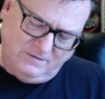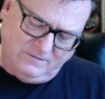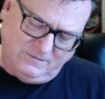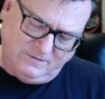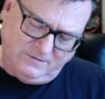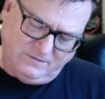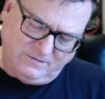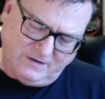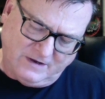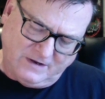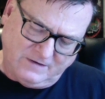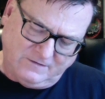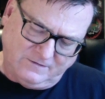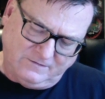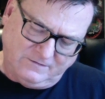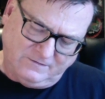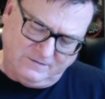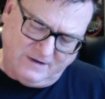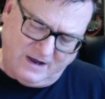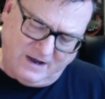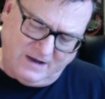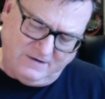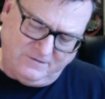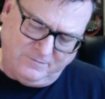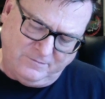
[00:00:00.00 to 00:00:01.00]
so it's got the
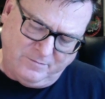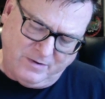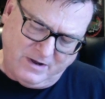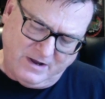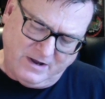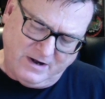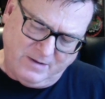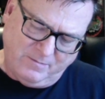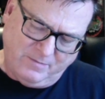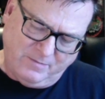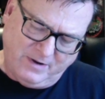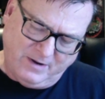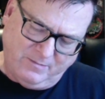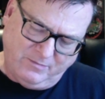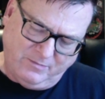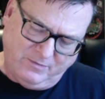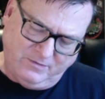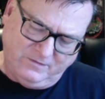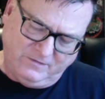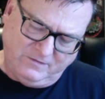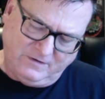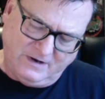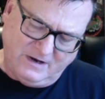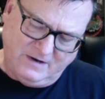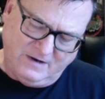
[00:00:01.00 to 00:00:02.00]
scotch bonnet
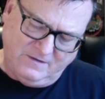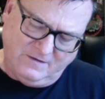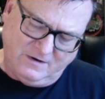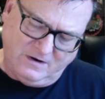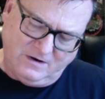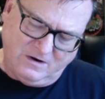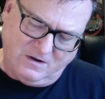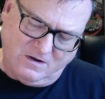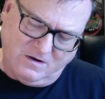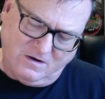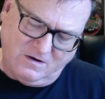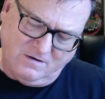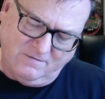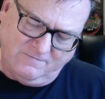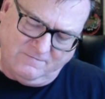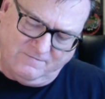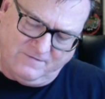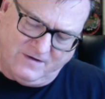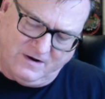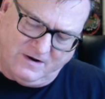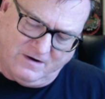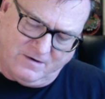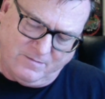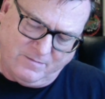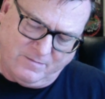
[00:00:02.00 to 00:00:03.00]
peppers and the long
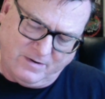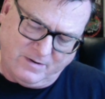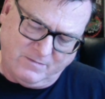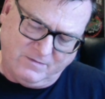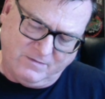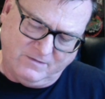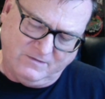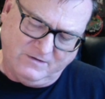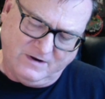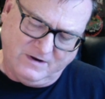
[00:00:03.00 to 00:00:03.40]
finger peppers.